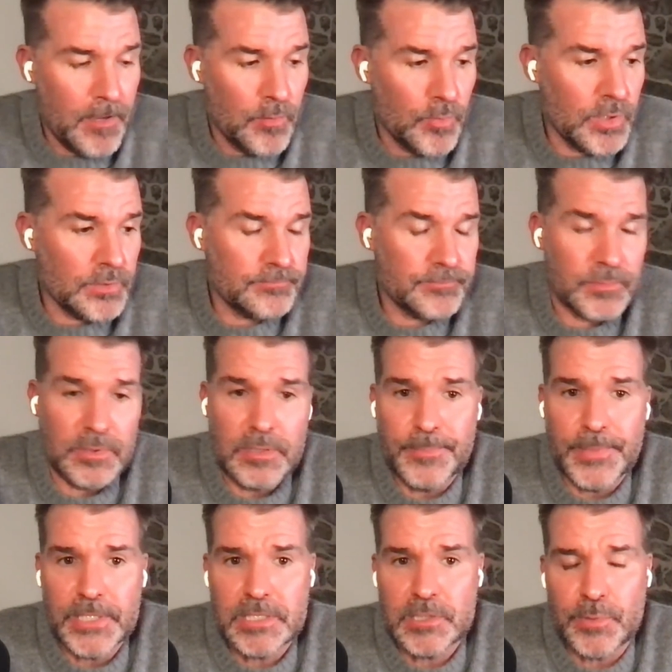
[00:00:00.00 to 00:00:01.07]
Well, the
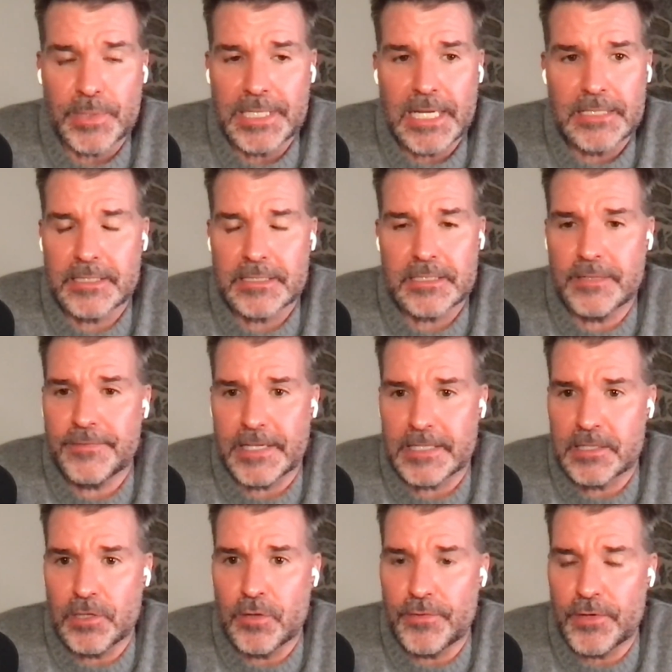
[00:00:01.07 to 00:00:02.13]
person 28 doesn't affect
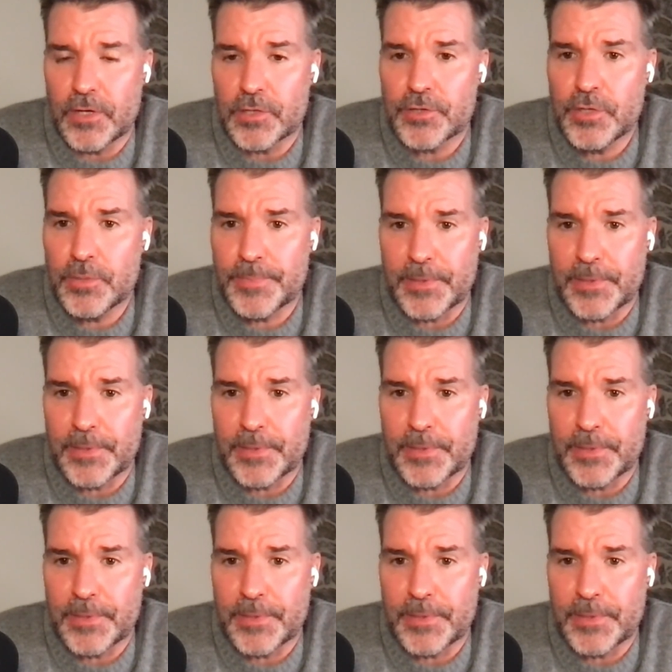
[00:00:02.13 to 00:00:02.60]
the overall group,